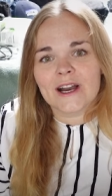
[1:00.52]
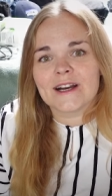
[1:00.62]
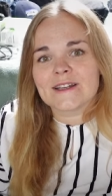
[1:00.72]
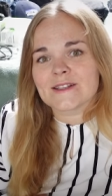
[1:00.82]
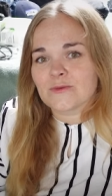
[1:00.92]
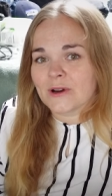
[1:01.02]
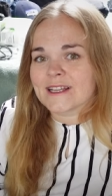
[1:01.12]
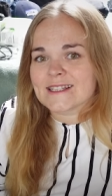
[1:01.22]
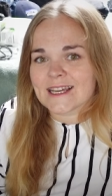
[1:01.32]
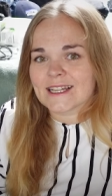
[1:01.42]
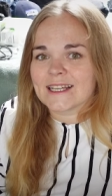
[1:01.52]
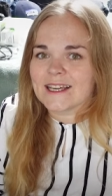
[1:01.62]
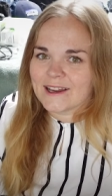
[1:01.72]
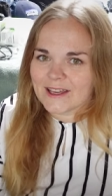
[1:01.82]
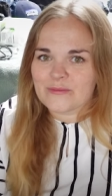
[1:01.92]
guys what exactly
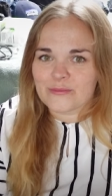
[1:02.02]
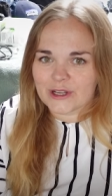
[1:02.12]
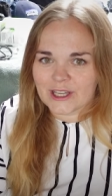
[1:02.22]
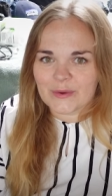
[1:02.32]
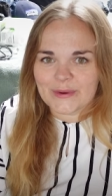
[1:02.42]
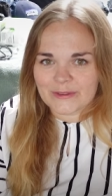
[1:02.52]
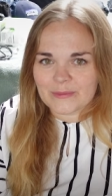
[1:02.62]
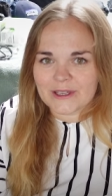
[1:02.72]
I am bringing with